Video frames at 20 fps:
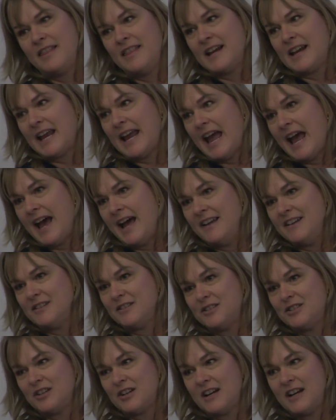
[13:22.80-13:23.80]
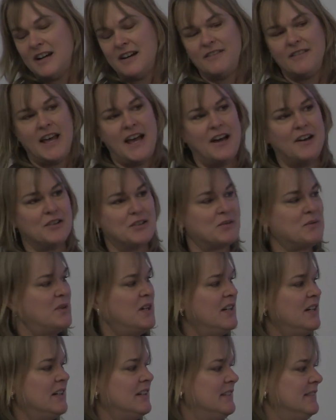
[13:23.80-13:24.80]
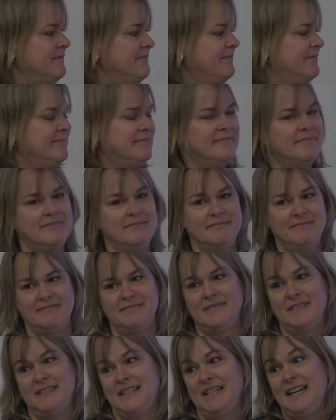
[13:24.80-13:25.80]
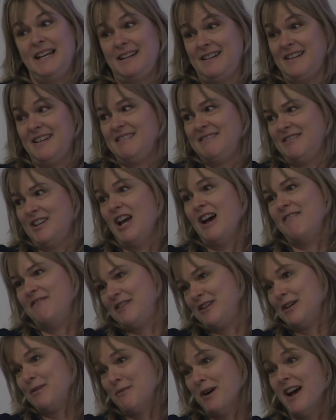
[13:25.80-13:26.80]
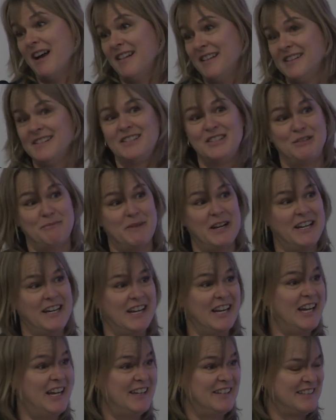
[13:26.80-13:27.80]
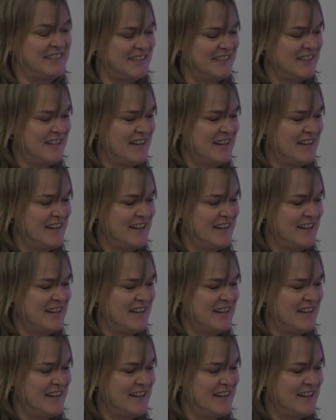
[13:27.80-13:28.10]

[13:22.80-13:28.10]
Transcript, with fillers: The cat took care of the housework, and not very well, as you might guess.